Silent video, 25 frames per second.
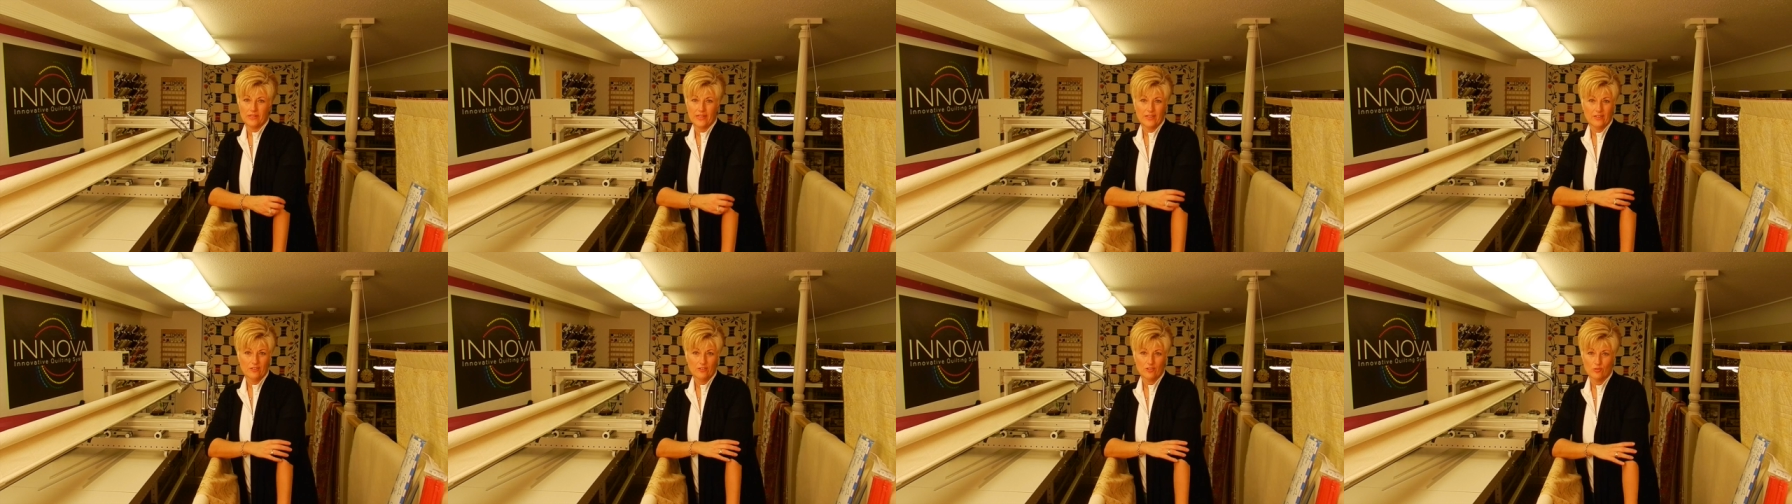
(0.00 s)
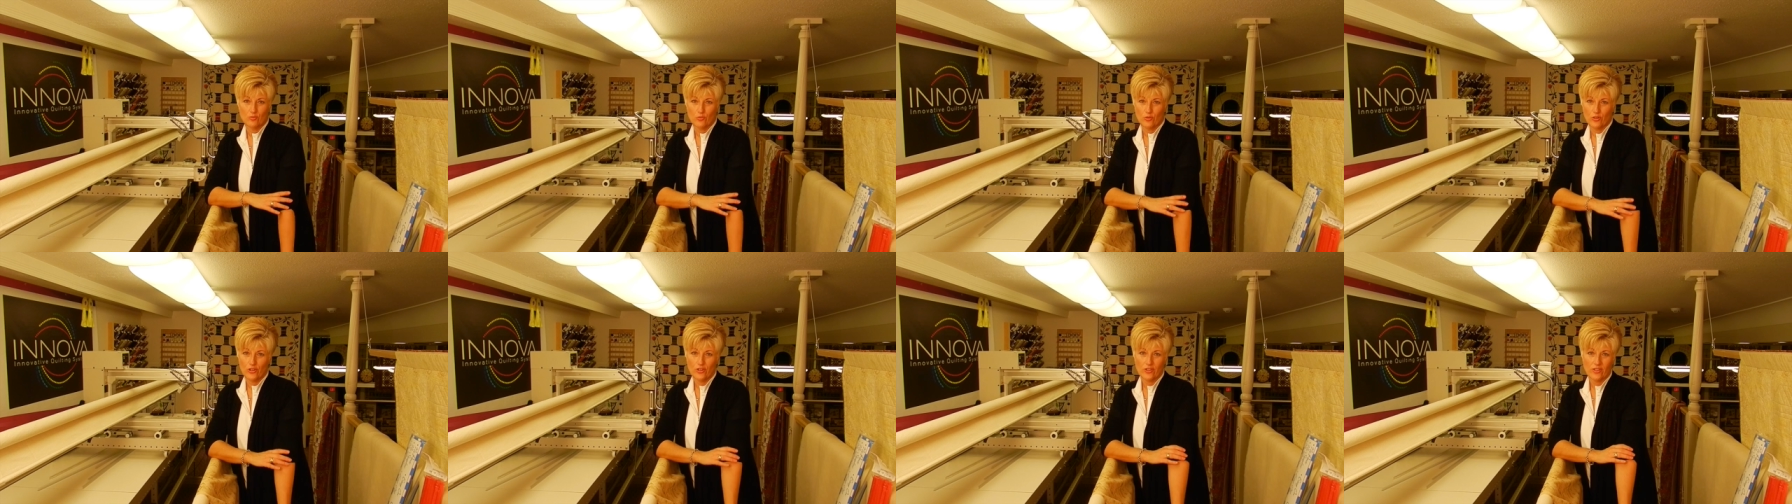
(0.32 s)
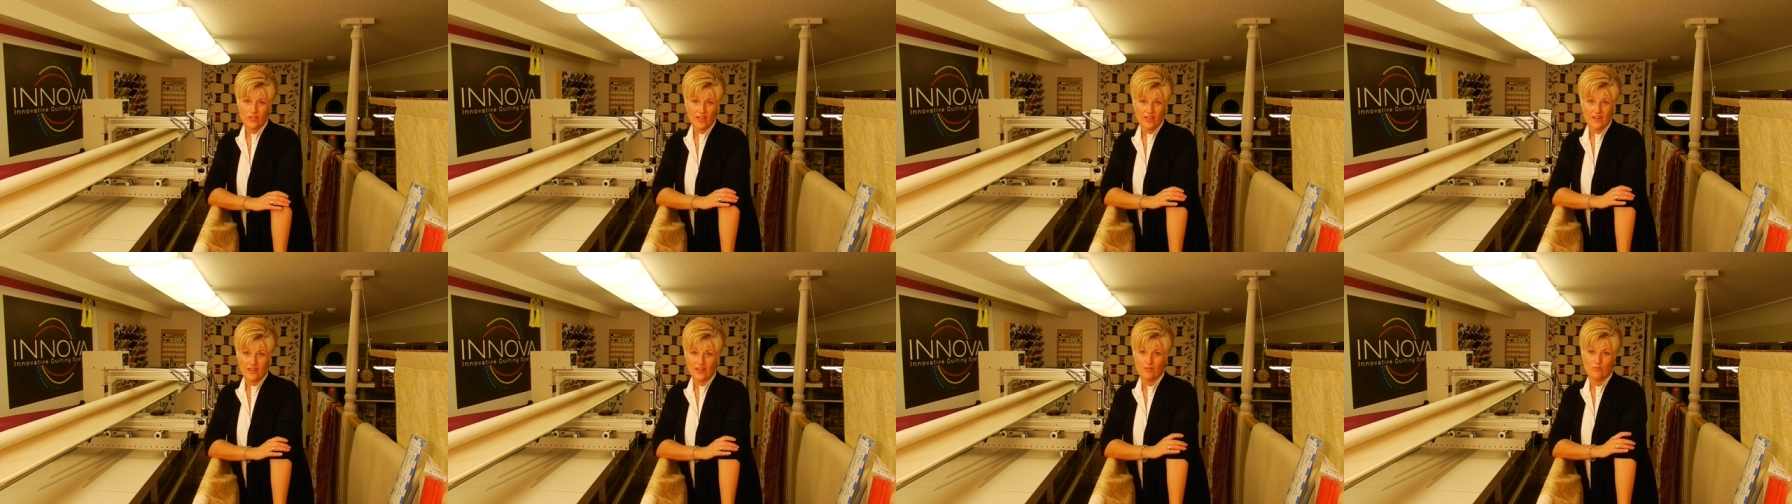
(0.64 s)
leaders
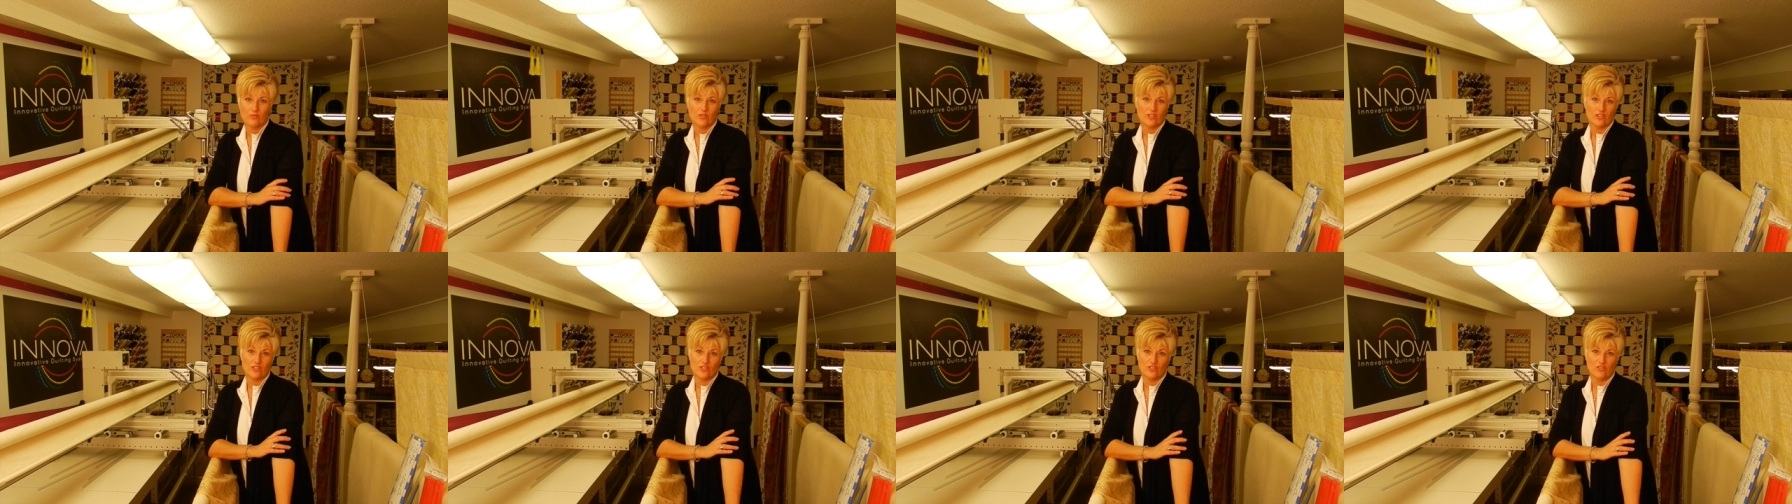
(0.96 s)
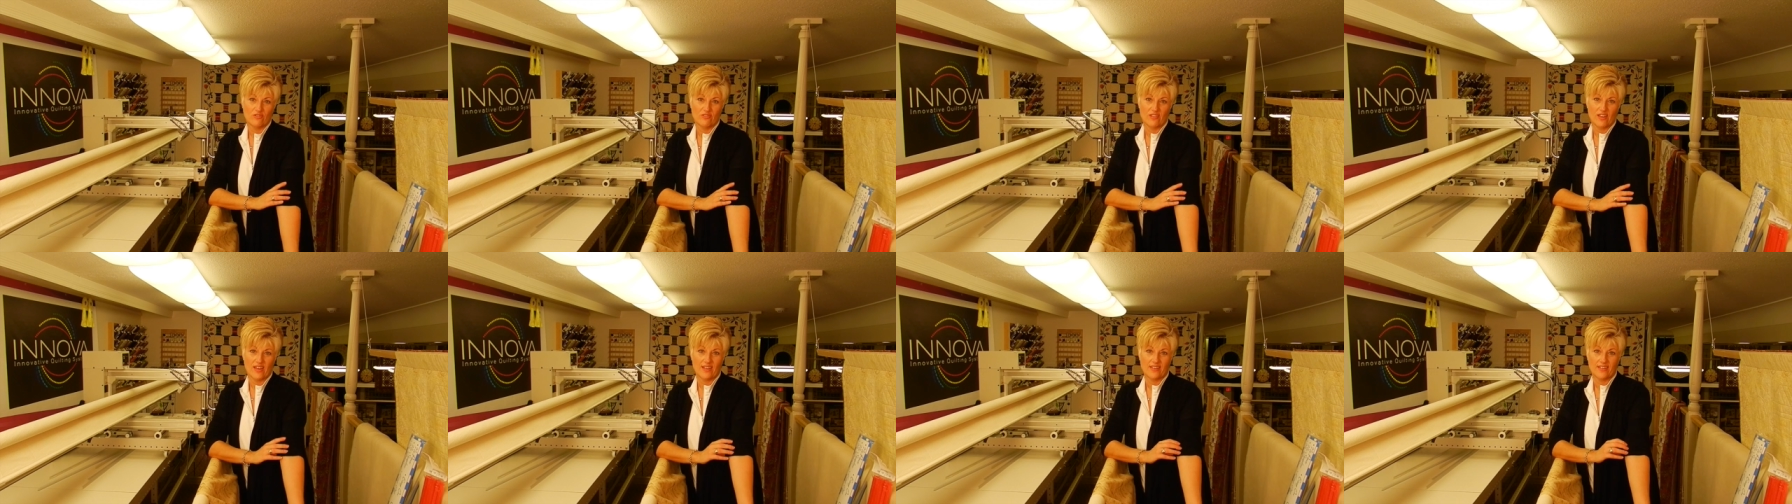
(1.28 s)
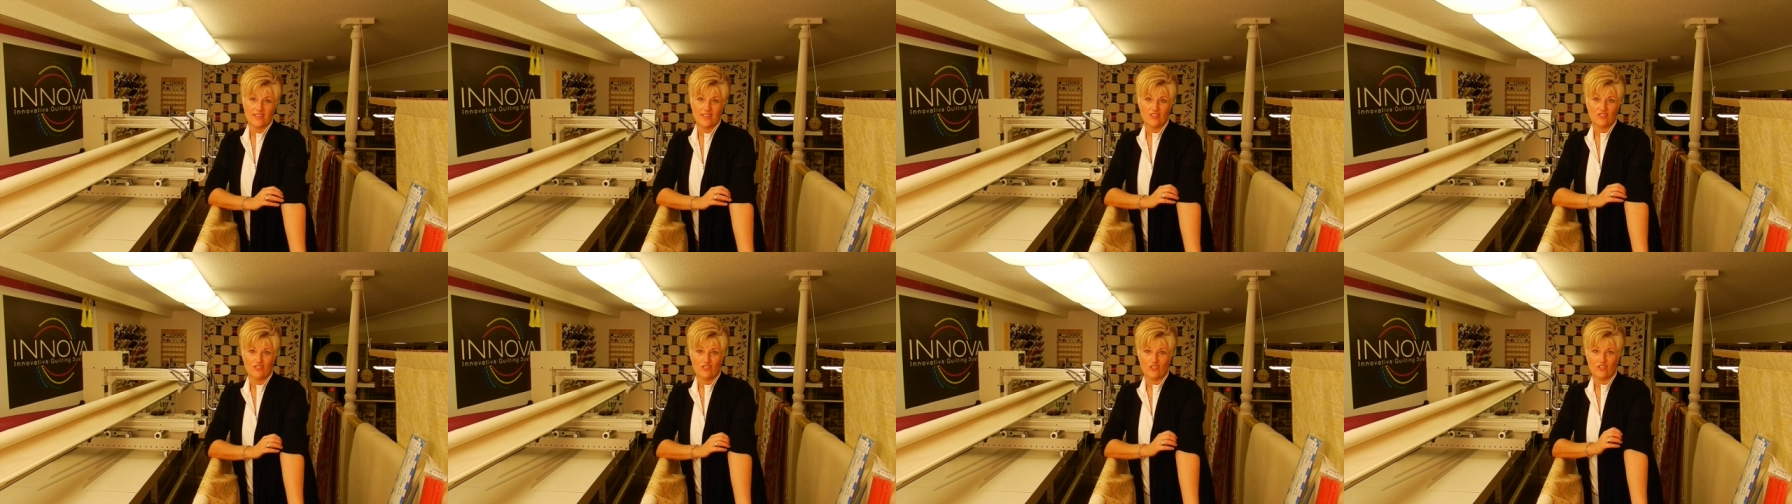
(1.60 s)
work, and I wouldn't do
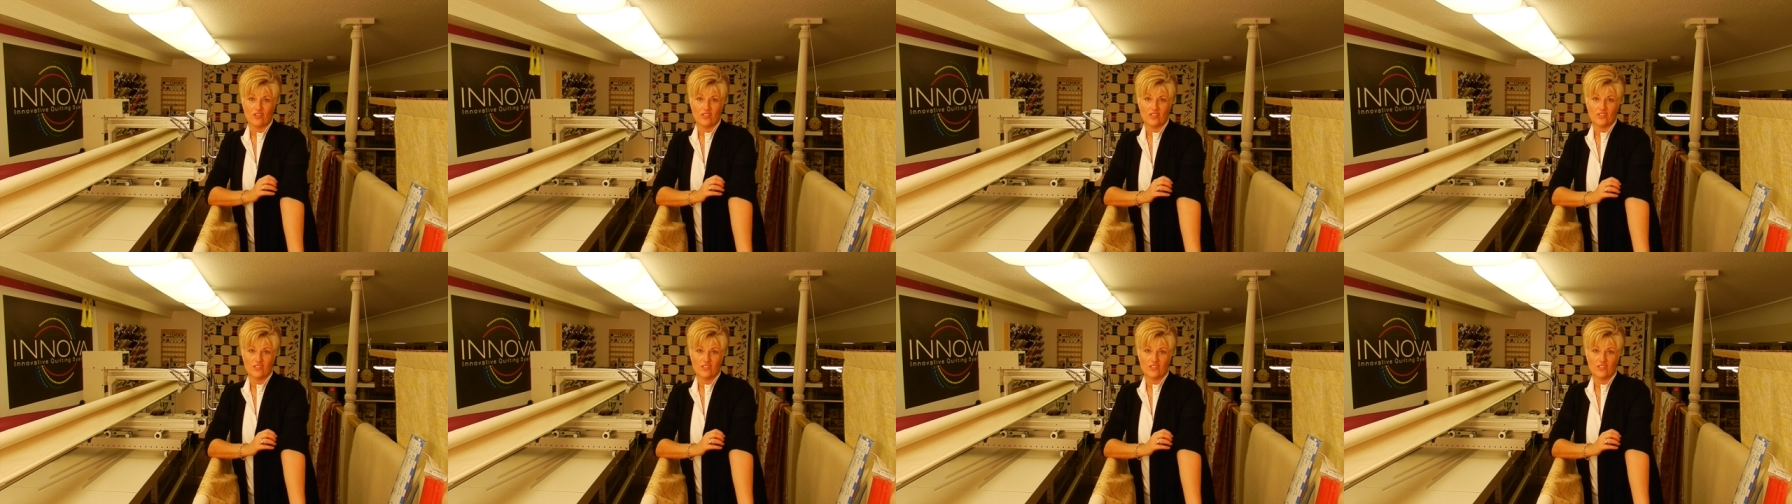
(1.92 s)
that either.